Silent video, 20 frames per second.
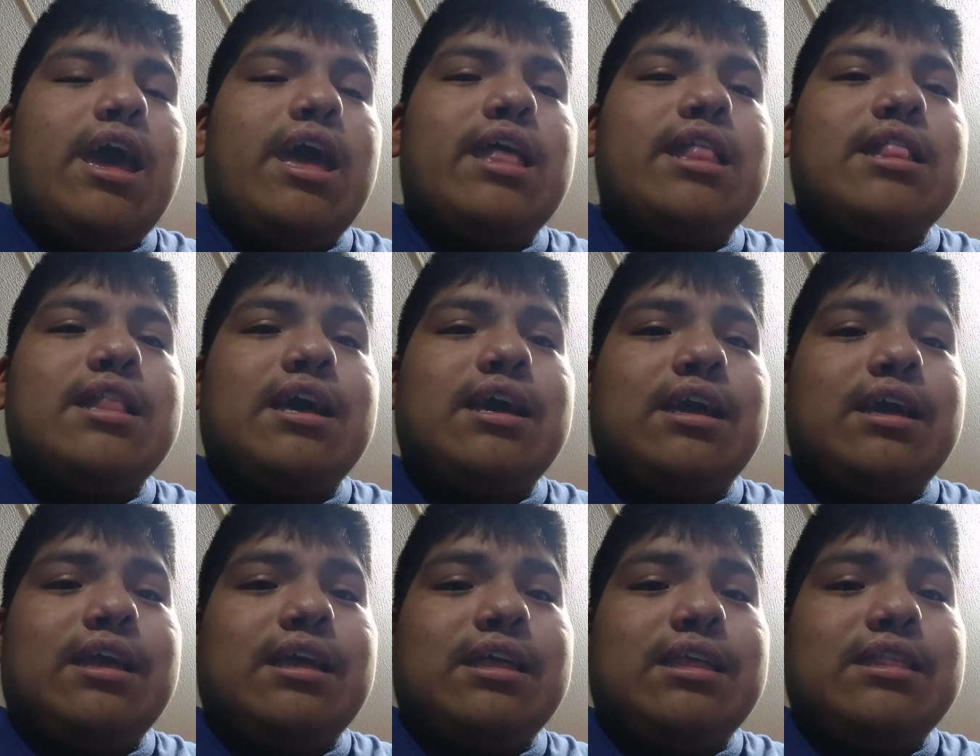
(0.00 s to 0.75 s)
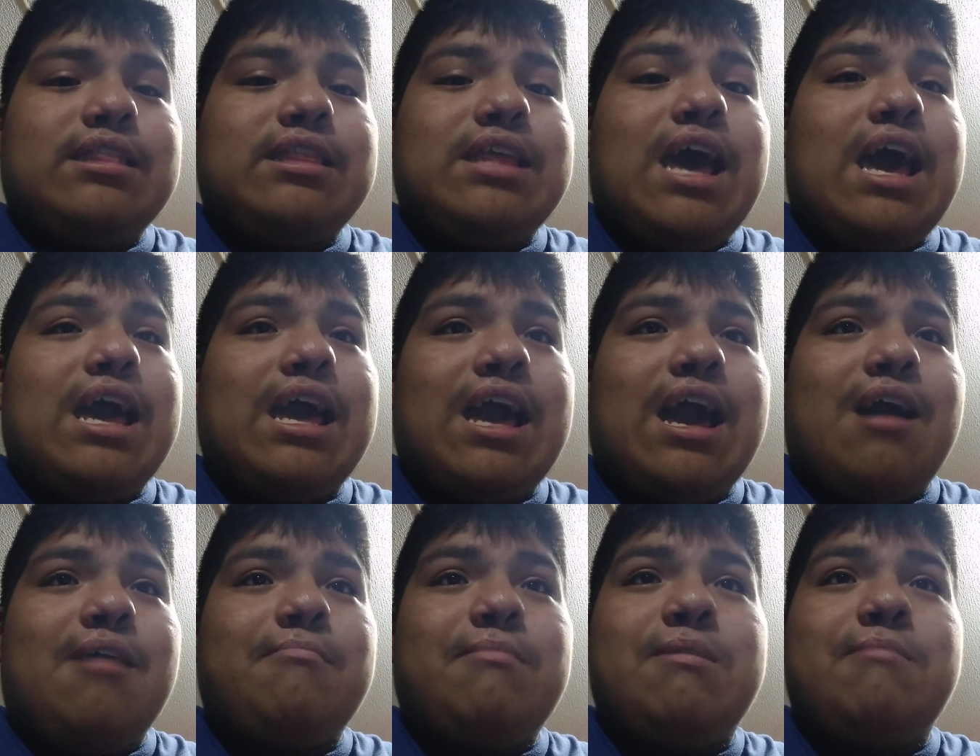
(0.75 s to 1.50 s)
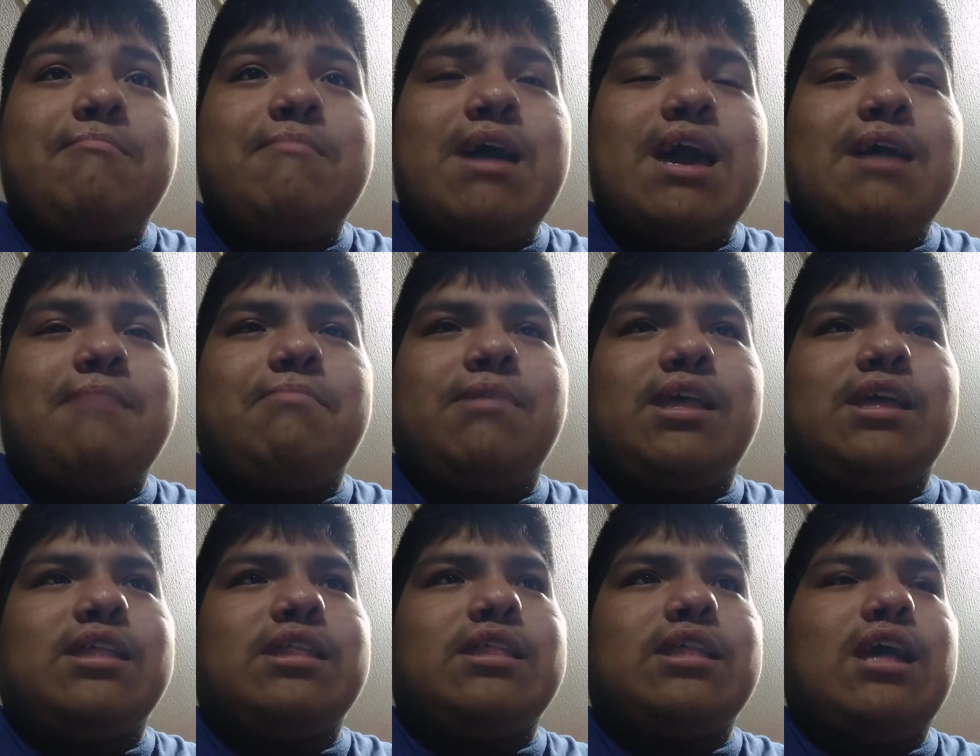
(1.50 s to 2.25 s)
And like that got me mad
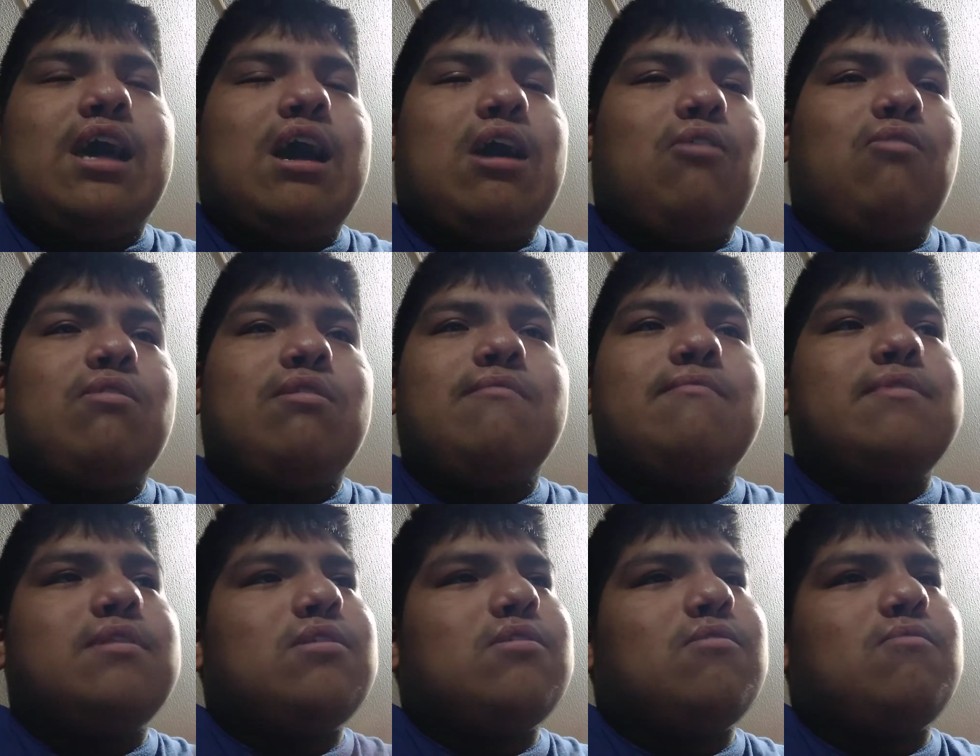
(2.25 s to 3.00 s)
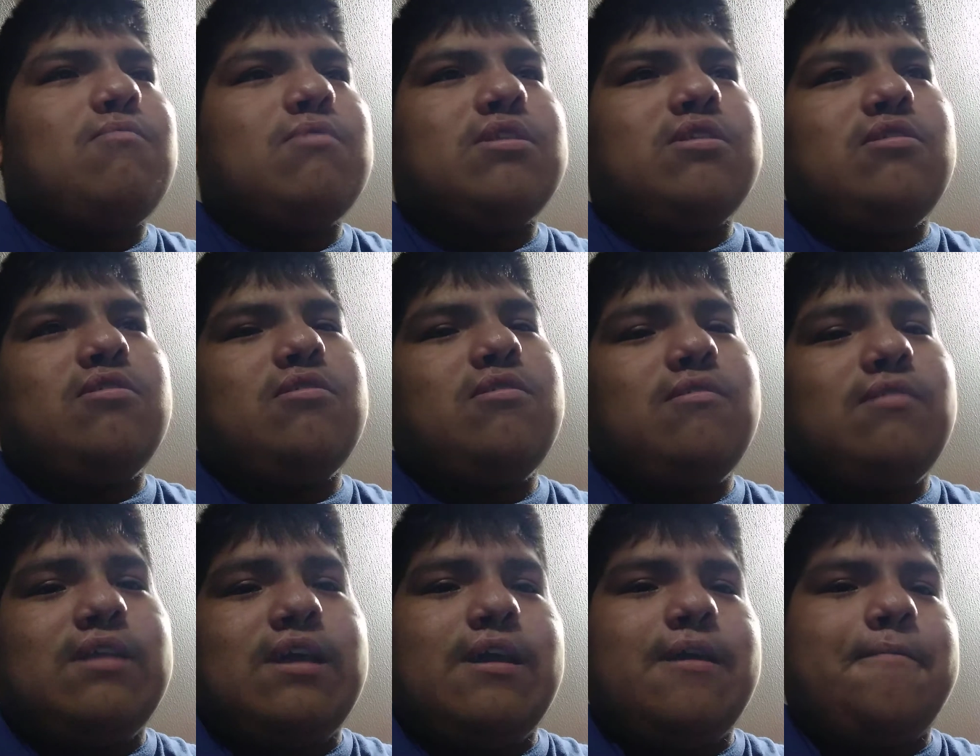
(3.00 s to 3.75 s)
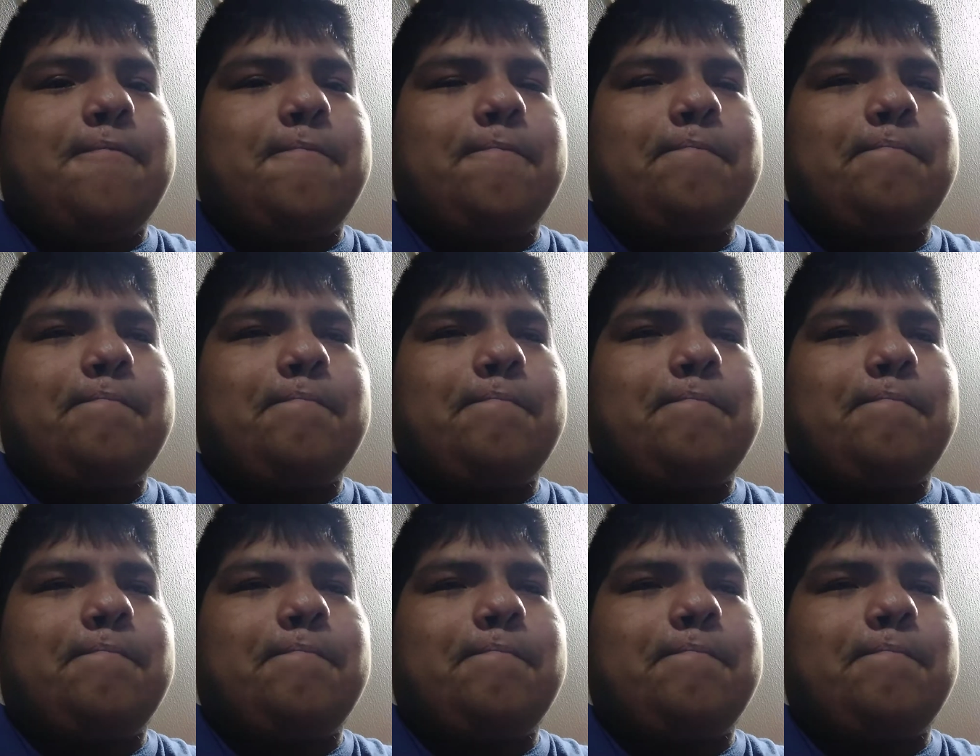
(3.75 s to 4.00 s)
because I don't even know what to do now.